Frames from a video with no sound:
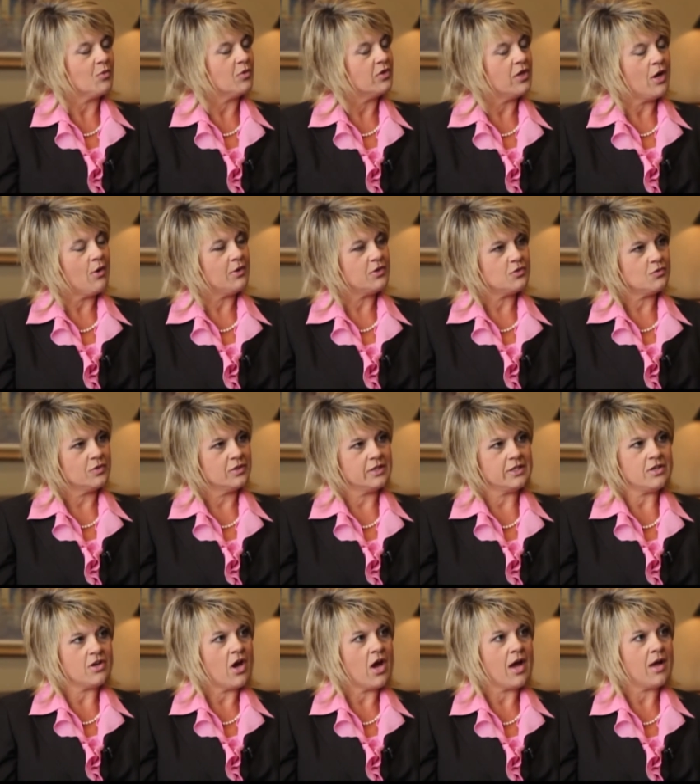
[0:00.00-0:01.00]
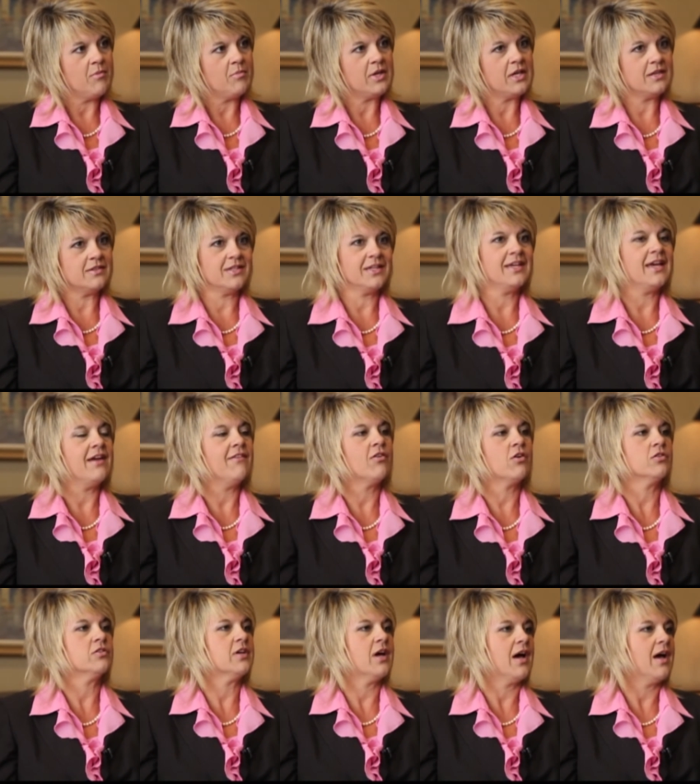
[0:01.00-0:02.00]
Well, no, it's really not, because it gave
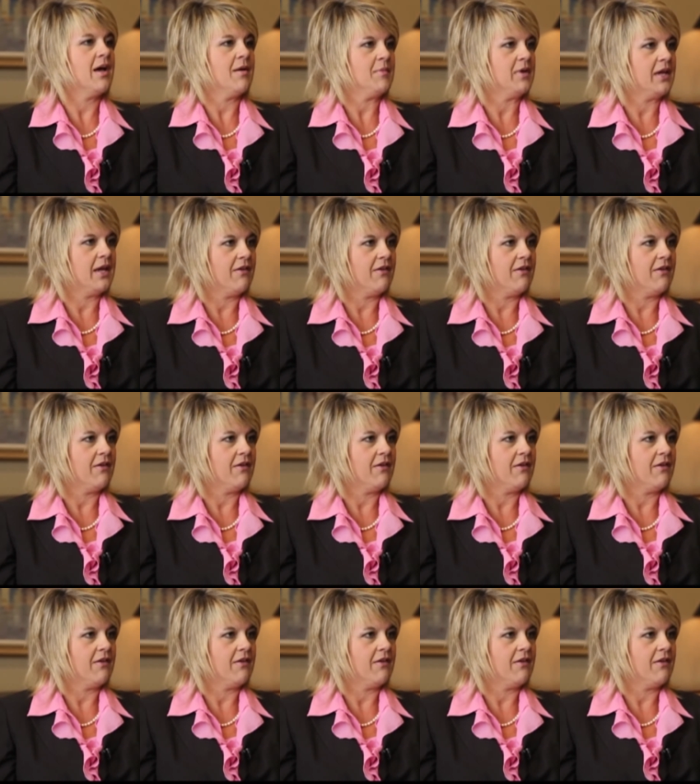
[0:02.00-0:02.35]
her time.